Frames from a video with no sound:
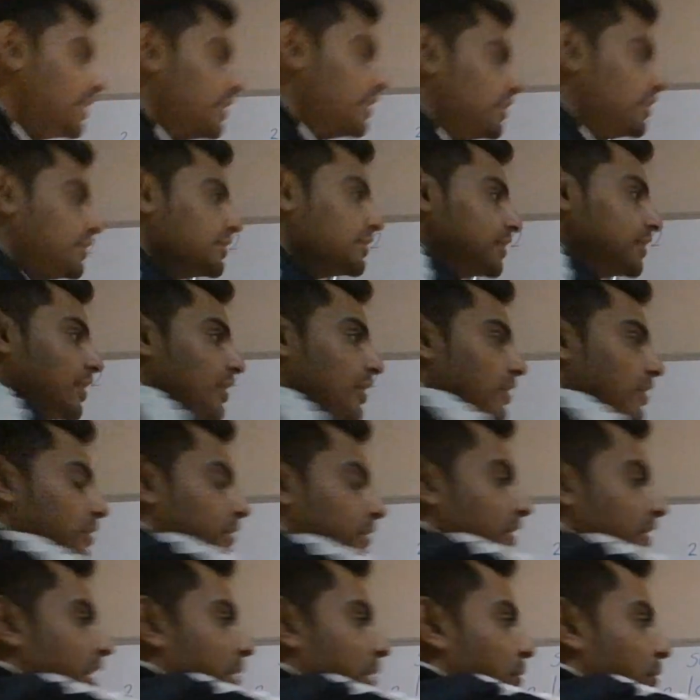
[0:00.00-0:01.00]
So
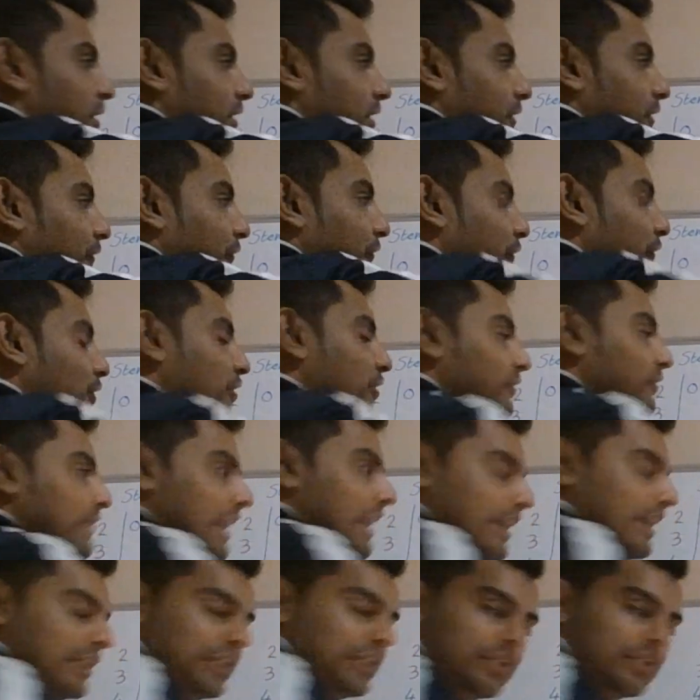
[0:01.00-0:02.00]
there were 4
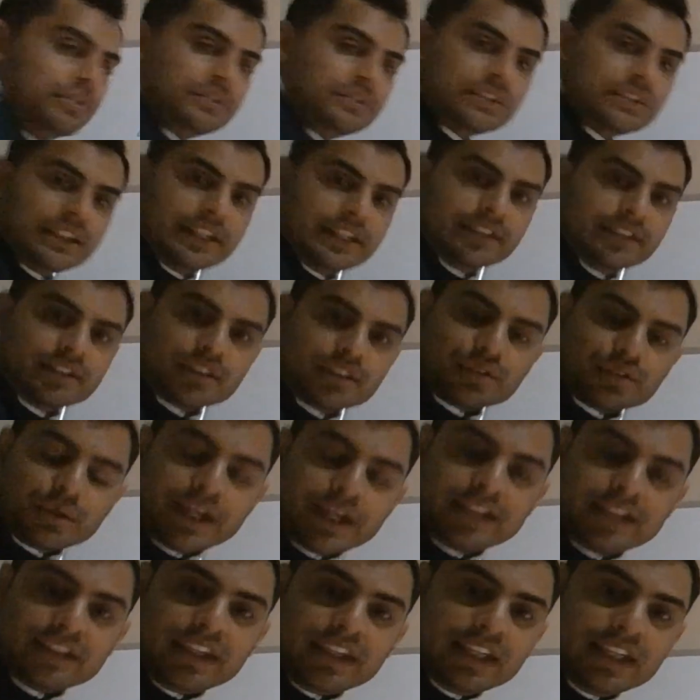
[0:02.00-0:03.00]
values in the
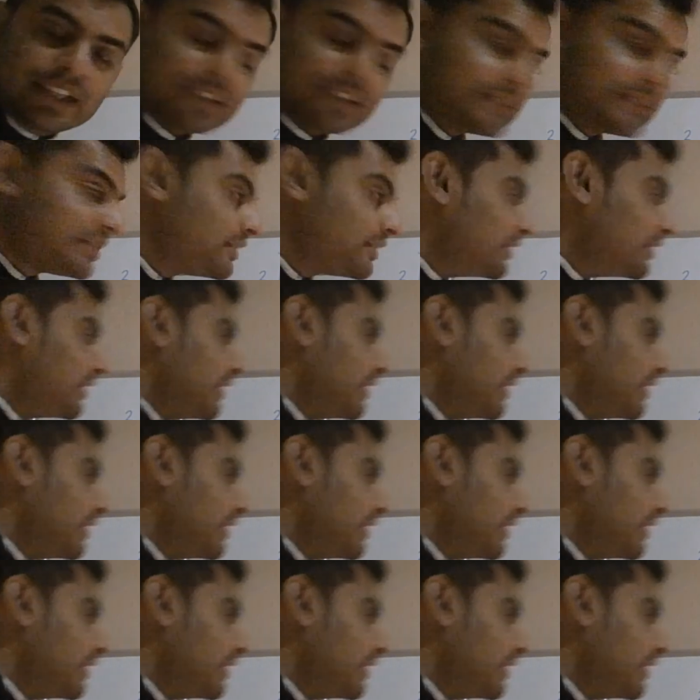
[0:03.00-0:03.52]
20s.